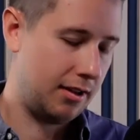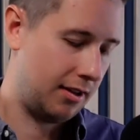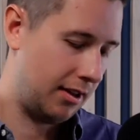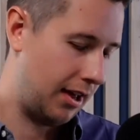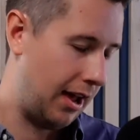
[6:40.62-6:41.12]

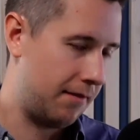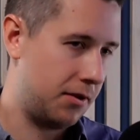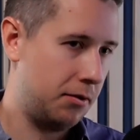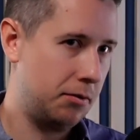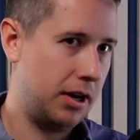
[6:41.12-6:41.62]
have
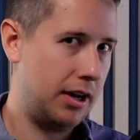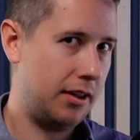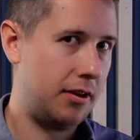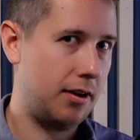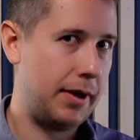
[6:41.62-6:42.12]
you
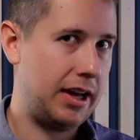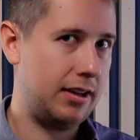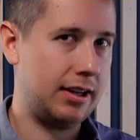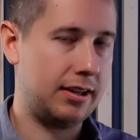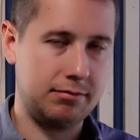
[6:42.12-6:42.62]
thought about
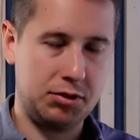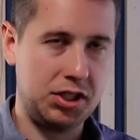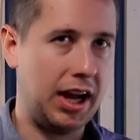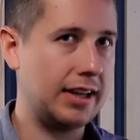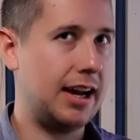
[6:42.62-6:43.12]
like
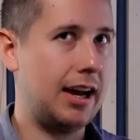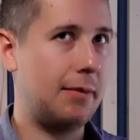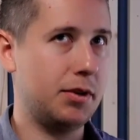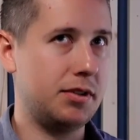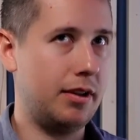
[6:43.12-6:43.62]
shot
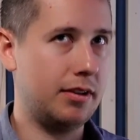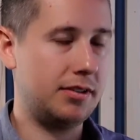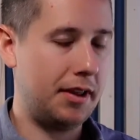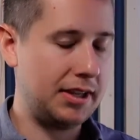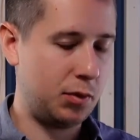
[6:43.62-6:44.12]
timers and all? So
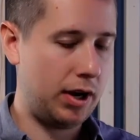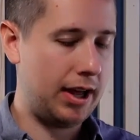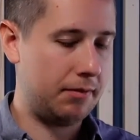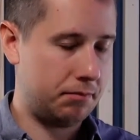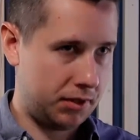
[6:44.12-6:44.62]
that's where I
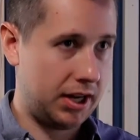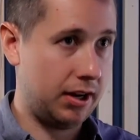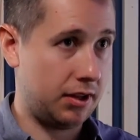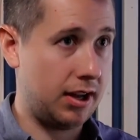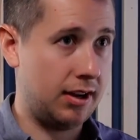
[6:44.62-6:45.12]
carry the
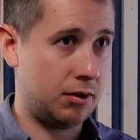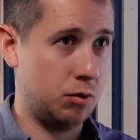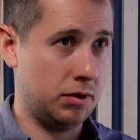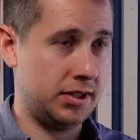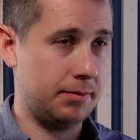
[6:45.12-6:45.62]
Concorde
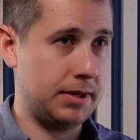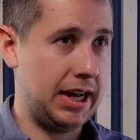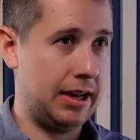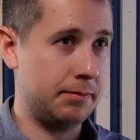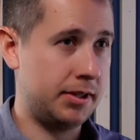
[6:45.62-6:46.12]

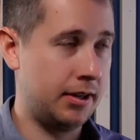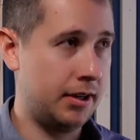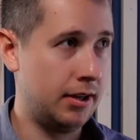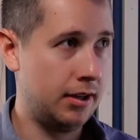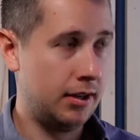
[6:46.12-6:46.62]
sometimes.
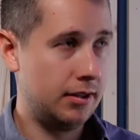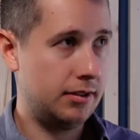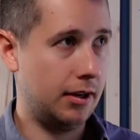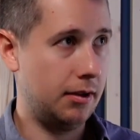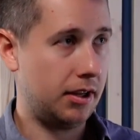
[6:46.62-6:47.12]

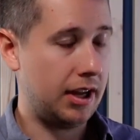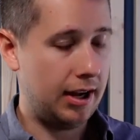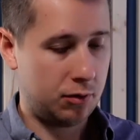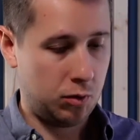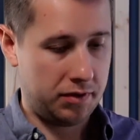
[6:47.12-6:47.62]
So the
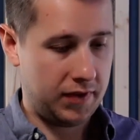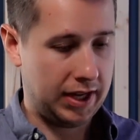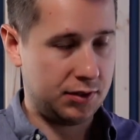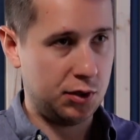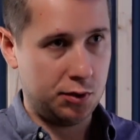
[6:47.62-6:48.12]
Concorde, you've got
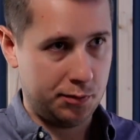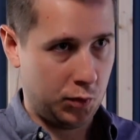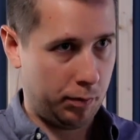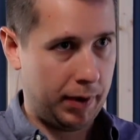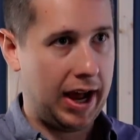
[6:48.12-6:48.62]
two more
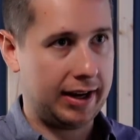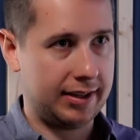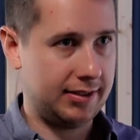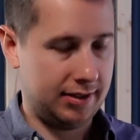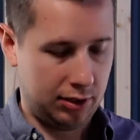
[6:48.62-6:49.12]
pockets,
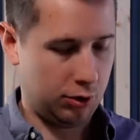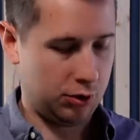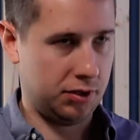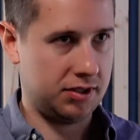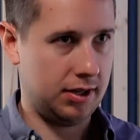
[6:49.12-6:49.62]
a larger
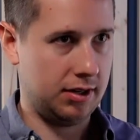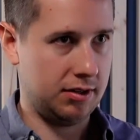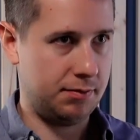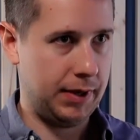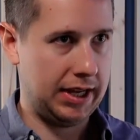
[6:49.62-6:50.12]
interior
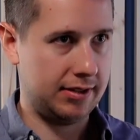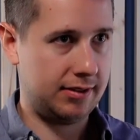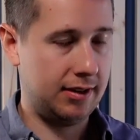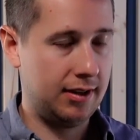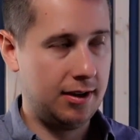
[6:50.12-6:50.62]
space.
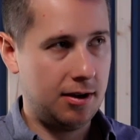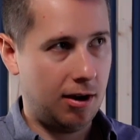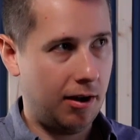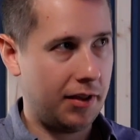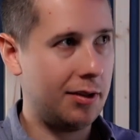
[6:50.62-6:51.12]

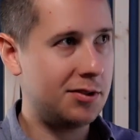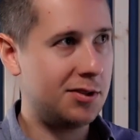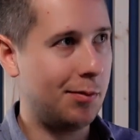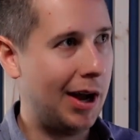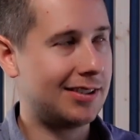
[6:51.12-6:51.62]
On the other two
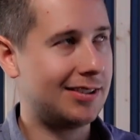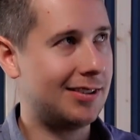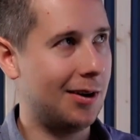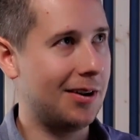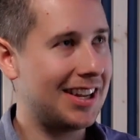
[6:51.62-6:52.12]
pockets, though,
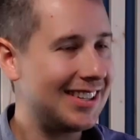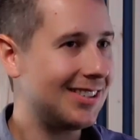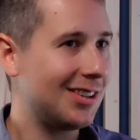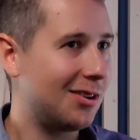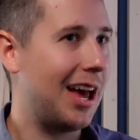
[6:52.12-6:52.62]
it gets a
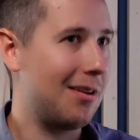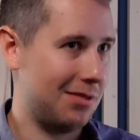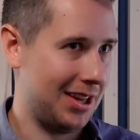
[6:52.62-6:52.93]
little heavy.